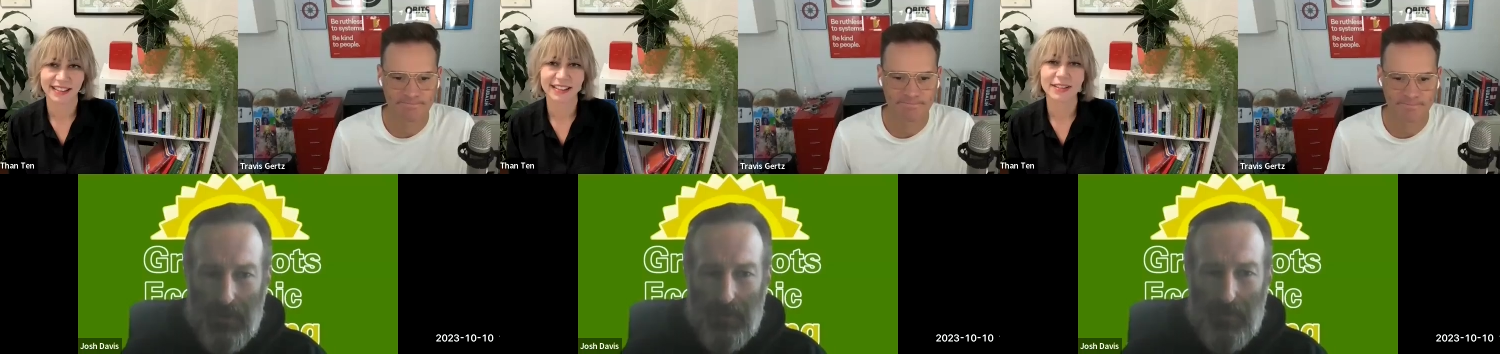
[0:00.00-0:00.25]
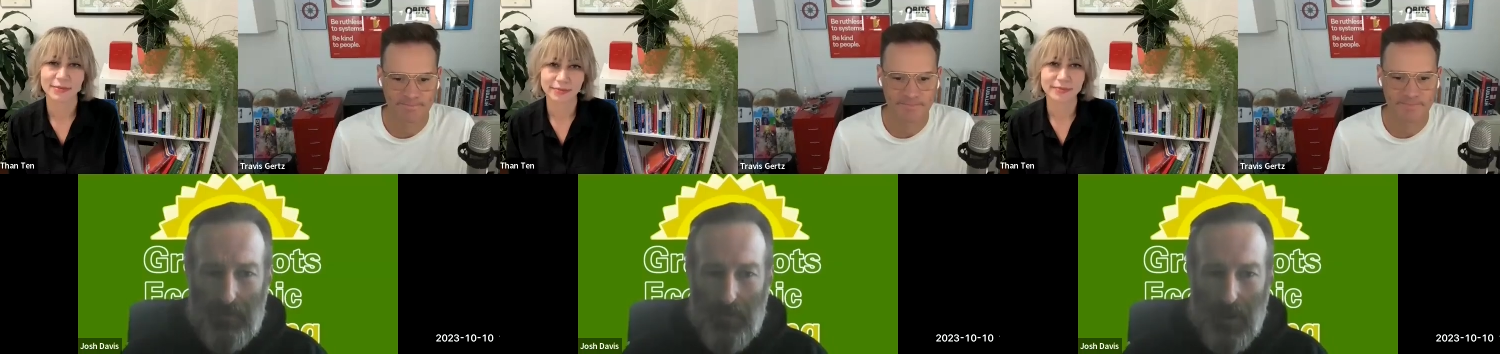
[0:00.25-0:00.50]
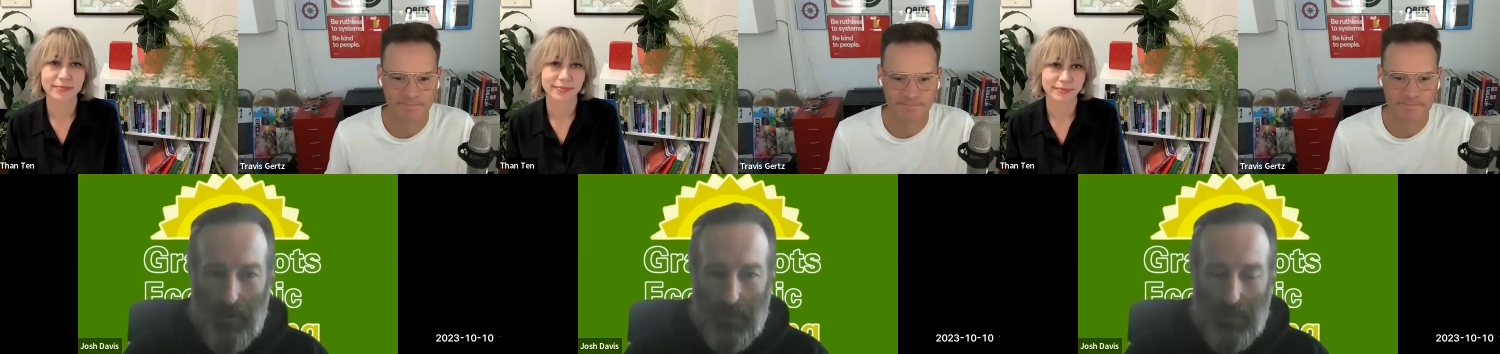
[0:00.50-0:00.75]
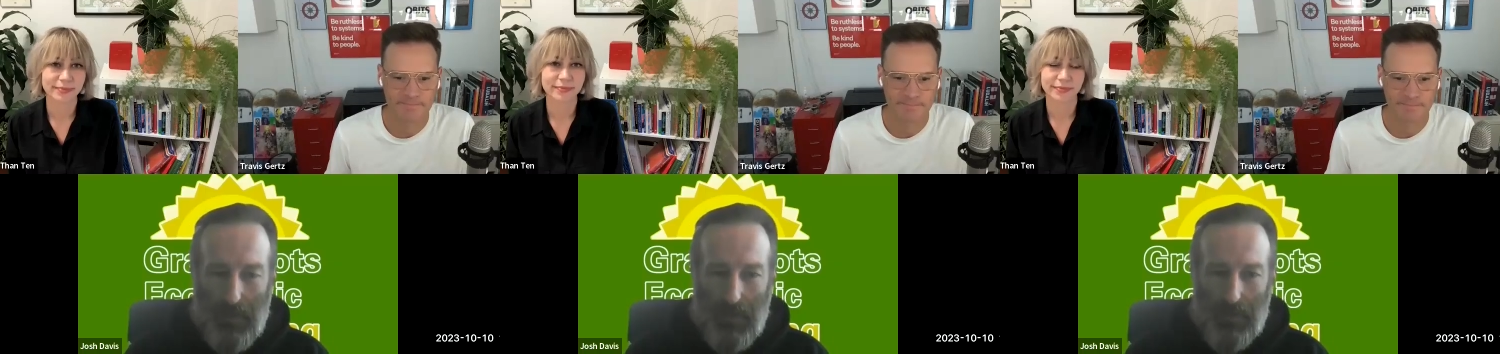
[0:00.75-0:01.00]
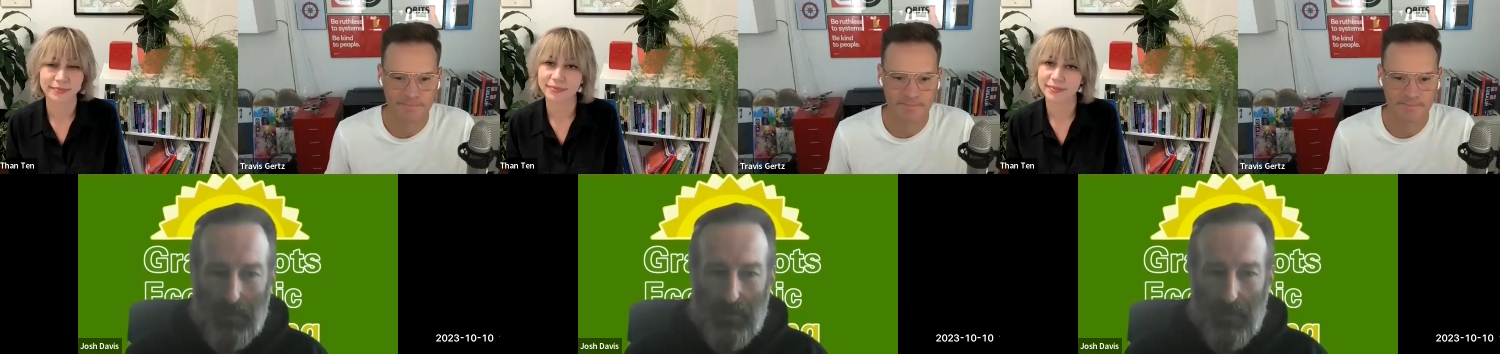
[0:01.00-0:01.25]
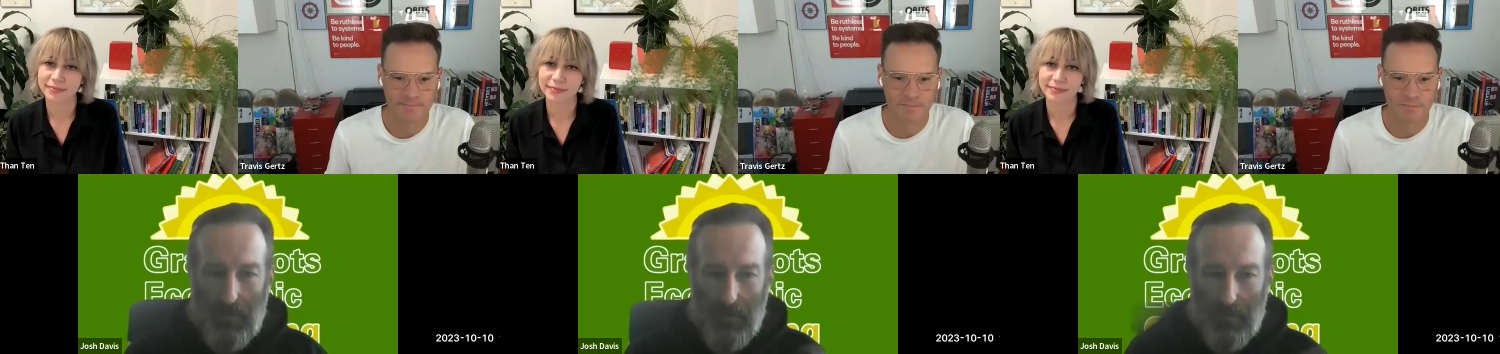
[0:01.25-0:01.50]
Speaker 1: uh, probably talk a,
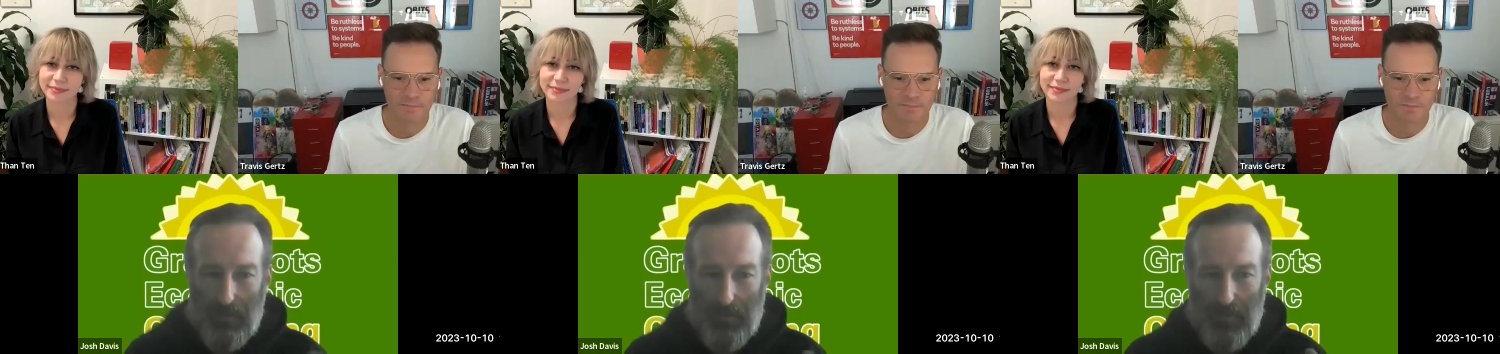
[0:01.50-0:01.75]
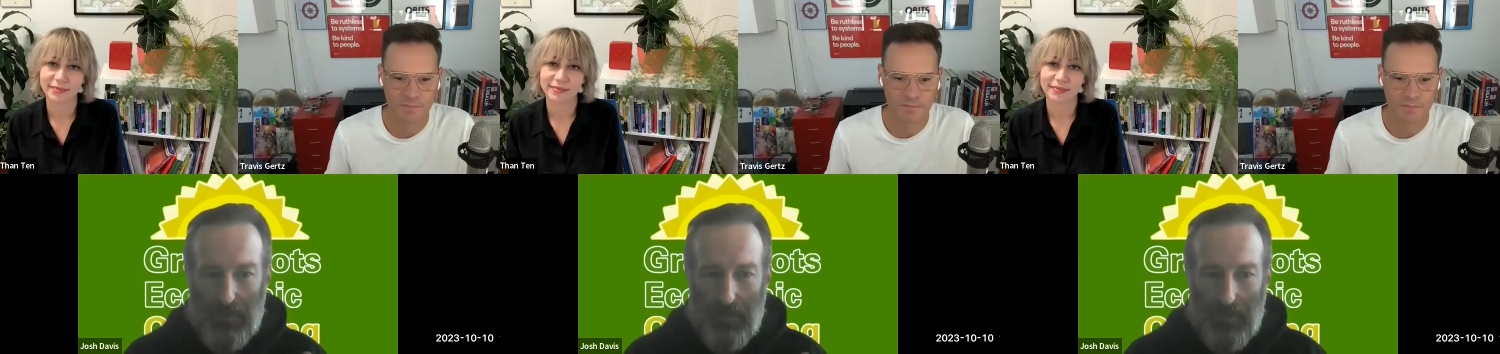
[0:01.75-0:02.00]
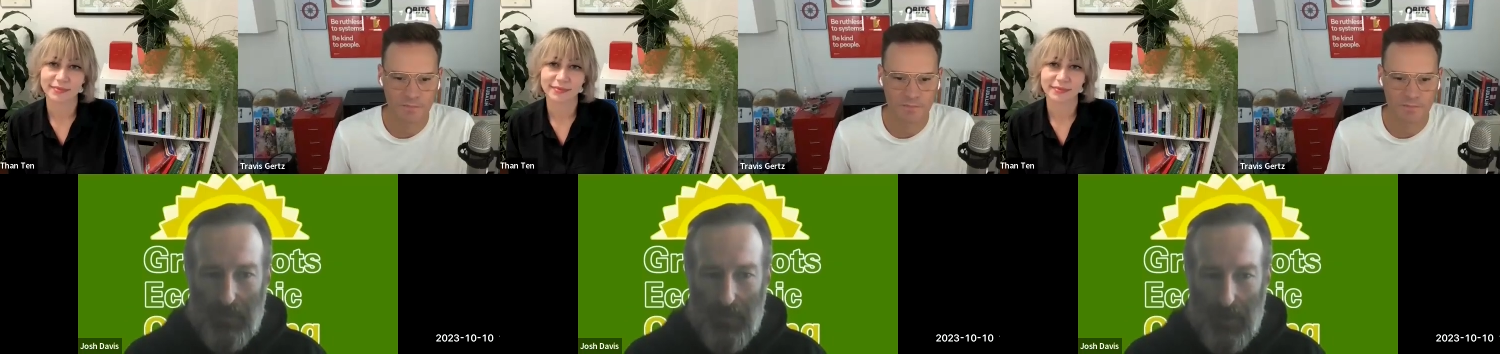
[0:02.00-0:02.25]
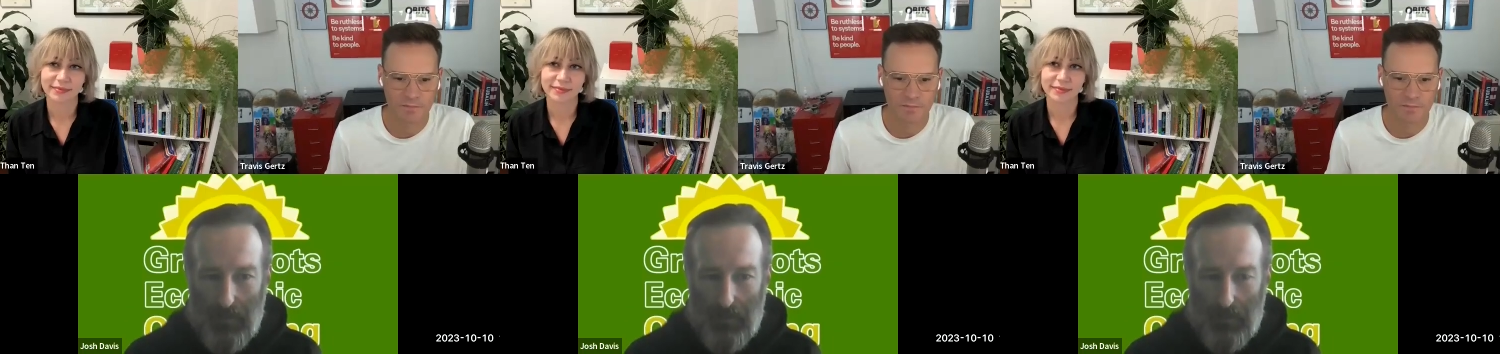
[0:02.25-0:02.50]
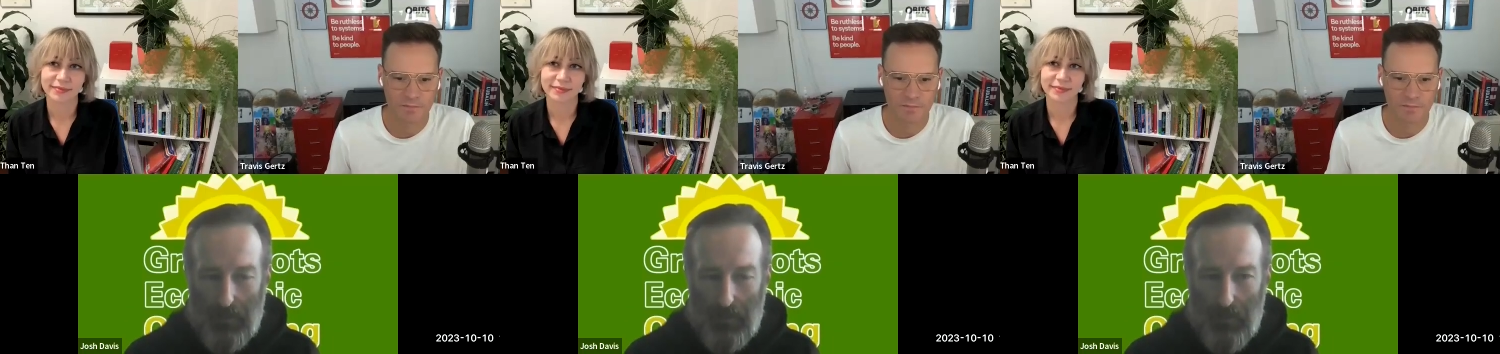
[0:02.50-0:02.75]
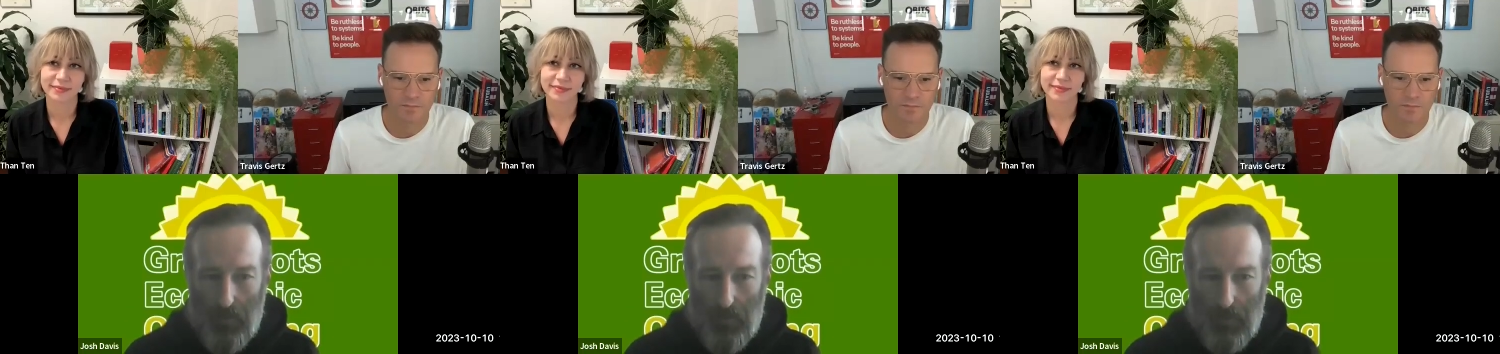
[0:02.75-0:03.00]
a little bit uh, about
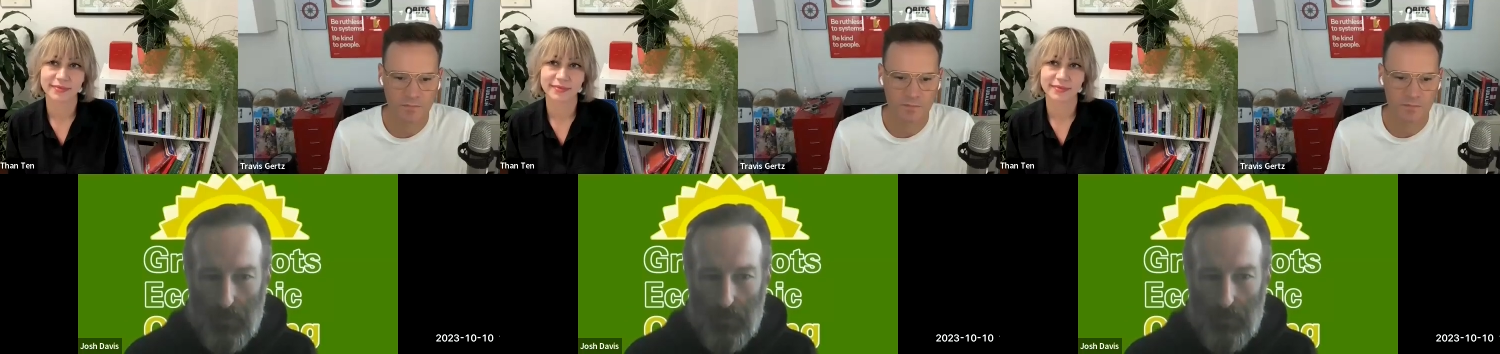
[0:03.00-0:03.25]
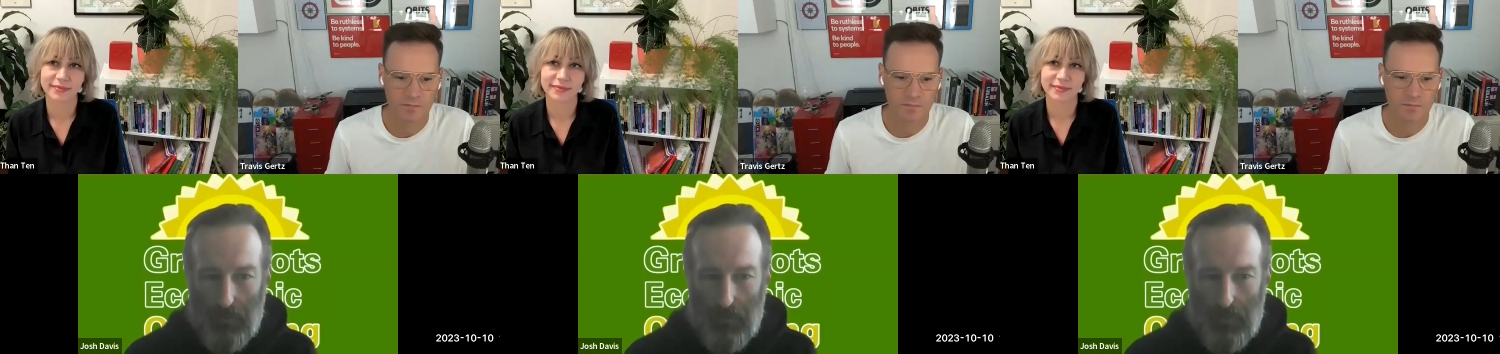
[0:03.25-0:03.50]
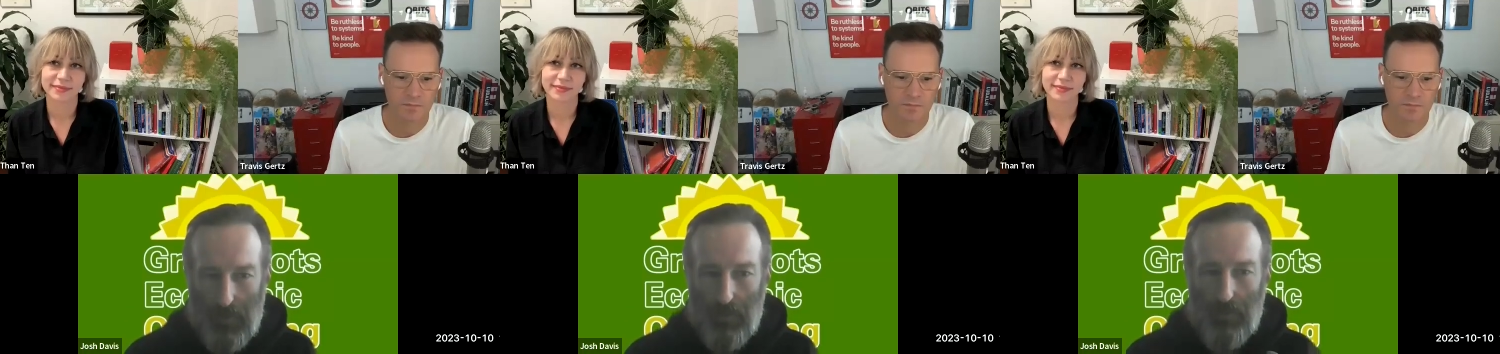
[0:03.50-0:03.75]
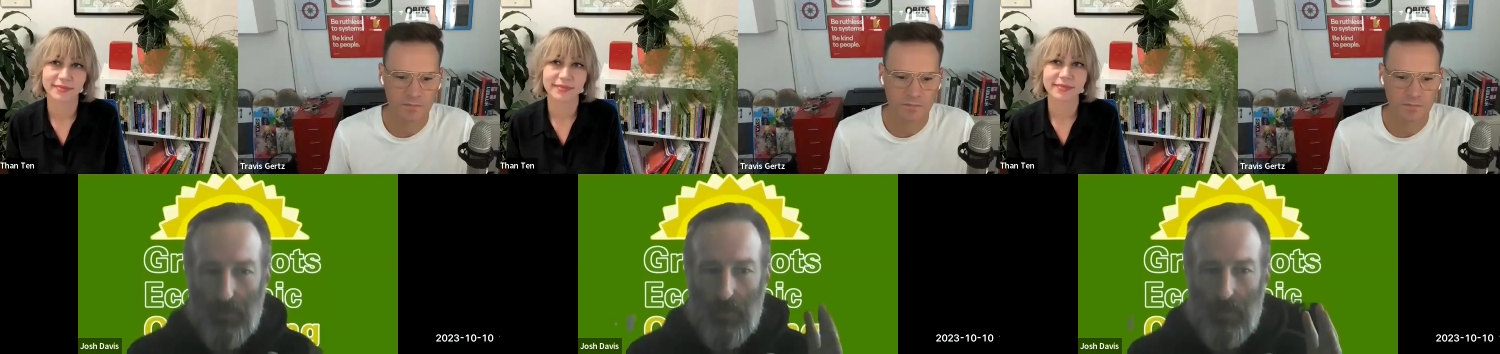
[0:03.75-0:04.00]
your so